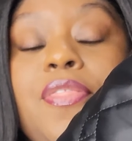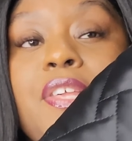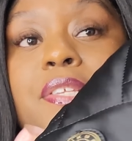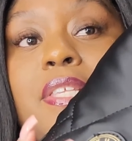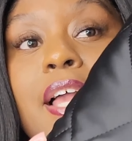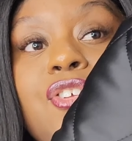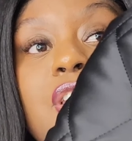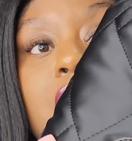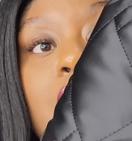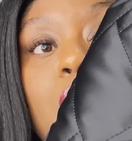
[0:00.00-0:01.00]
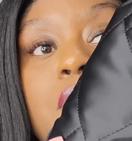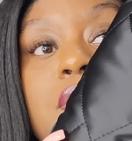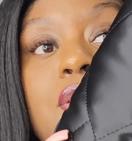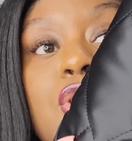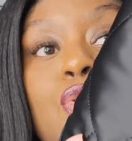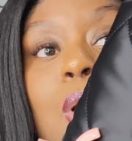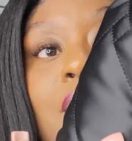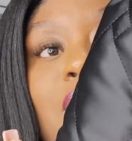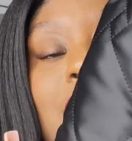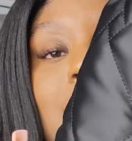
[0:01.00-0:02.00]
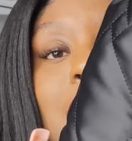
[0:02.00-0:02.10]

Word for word: This is actually cute and this is new. I have not